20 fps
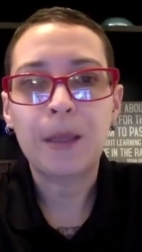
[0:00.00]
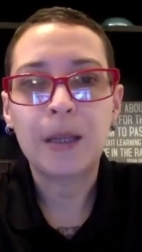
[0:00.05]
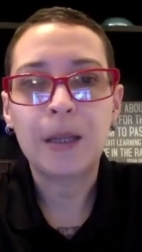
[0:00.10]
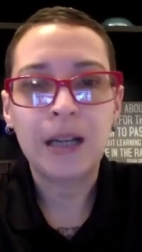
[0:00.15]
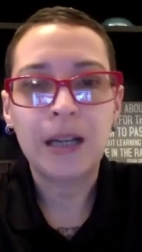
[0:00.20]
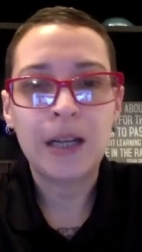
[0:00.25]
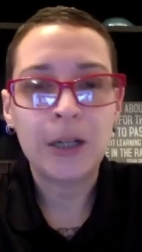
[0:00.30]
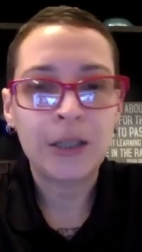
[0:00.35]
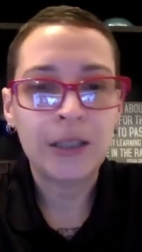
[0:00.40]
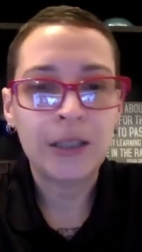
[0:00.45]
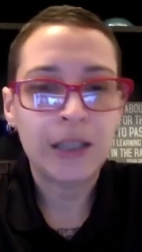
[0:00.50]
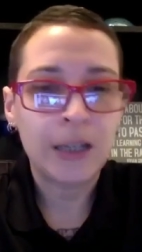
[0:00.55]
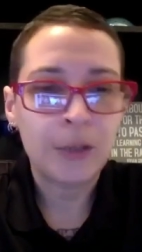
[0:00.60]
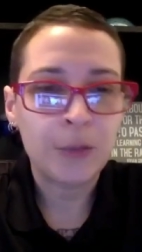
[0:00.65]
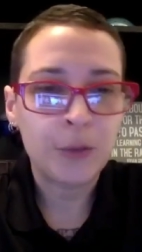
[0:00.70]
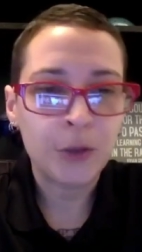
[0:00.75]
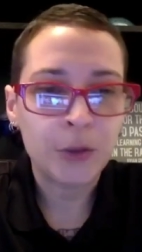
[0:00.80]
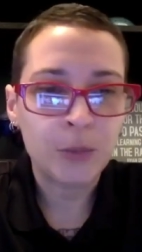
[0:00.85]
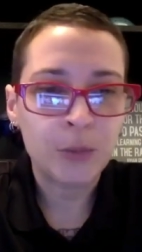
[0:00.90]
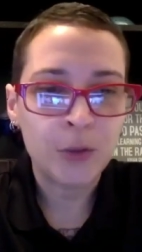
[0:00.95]
I, I
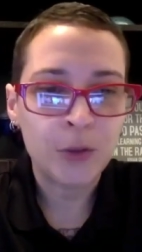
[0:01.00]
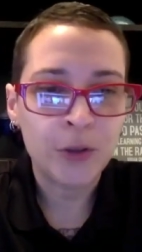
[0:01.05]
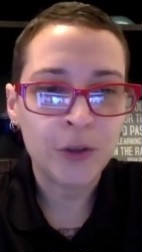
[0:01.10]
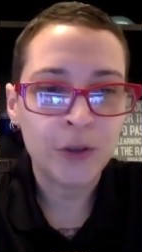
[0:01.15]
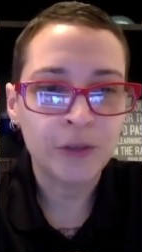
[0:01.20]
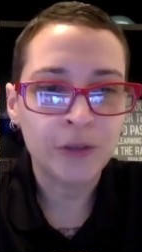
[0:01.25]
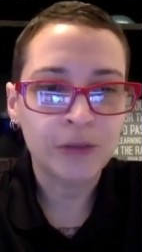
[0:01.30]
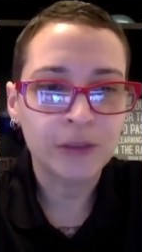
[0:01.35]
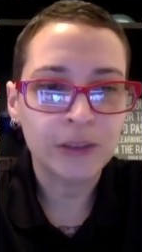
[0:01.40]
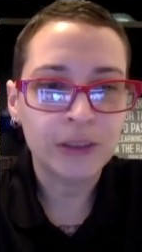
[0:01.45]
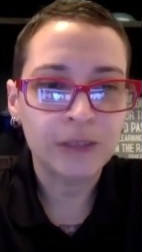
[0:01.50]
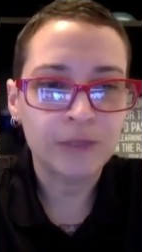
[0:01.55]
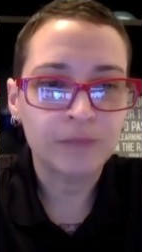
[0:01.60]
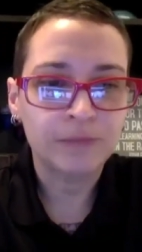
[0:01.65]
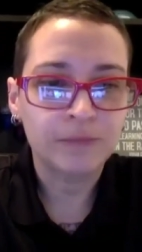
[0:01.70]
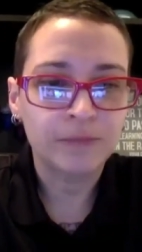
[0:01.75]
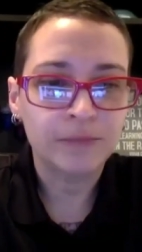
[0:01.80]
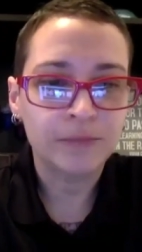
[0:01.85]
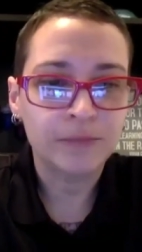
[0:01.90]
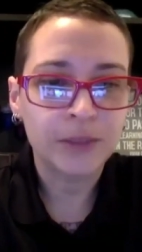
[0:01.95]
was more,
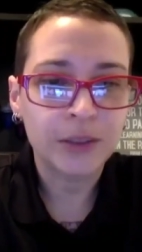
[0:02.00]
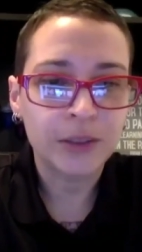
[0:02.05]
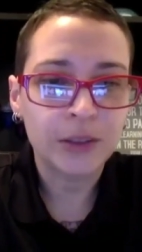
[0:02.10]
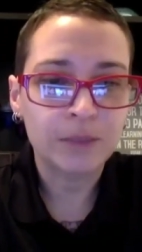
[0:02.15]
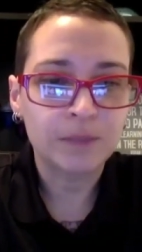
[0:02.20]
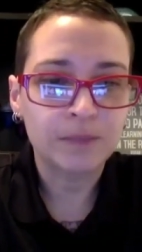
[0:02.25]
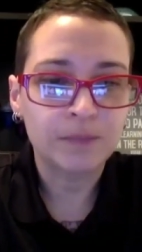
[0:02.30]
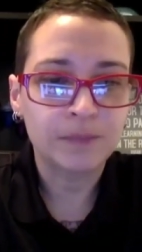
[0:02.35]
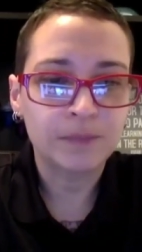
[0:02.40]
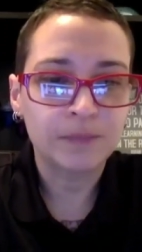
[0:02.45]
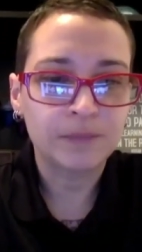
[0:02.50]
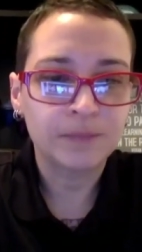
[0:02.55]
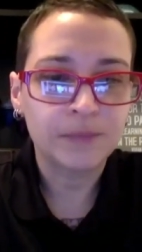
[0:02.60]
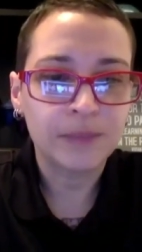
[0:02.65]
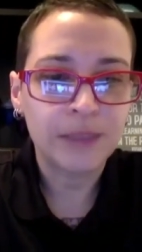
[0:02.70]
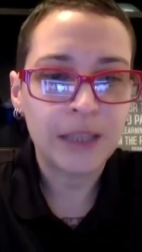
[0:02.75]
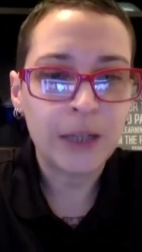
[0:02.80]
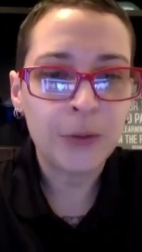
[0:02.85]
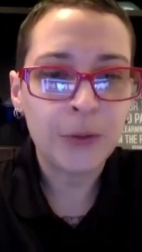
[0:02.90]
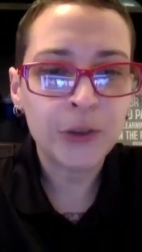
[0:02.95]

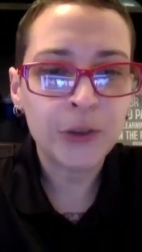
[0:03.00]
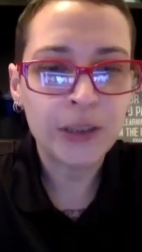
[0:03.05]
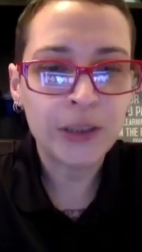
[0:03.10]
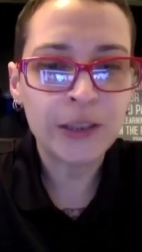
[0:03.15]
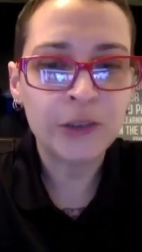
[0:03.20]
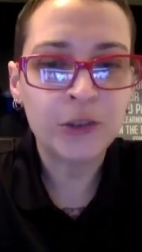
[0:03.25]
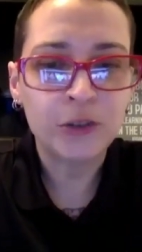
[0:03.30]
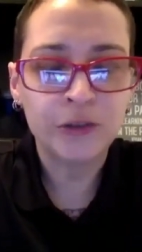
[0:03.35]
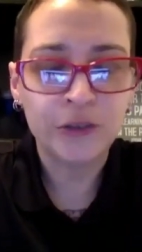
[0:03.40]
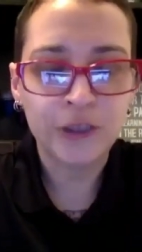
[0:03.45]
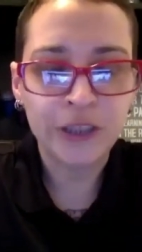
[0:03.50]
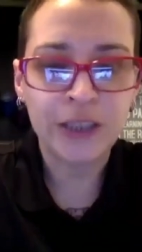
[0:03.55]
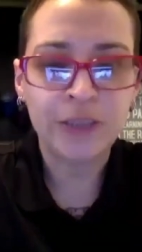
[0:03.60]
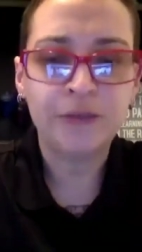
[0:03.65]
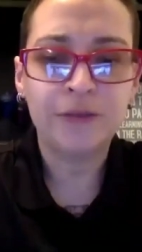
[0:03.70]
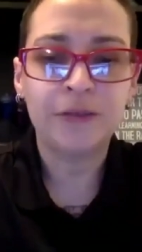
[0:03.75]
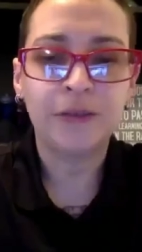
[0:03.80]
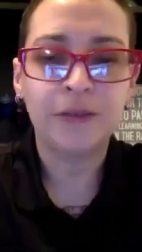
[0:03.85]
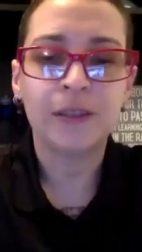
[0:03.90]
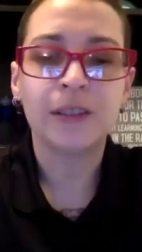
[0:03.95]
I was in
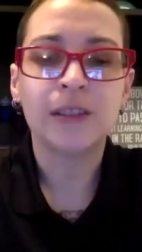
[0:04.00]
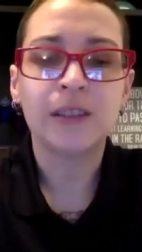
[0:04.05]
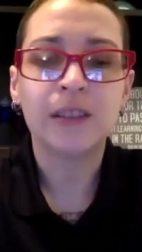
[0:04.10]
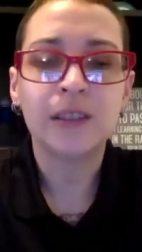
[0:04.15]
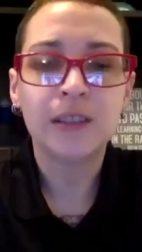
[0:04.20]
grief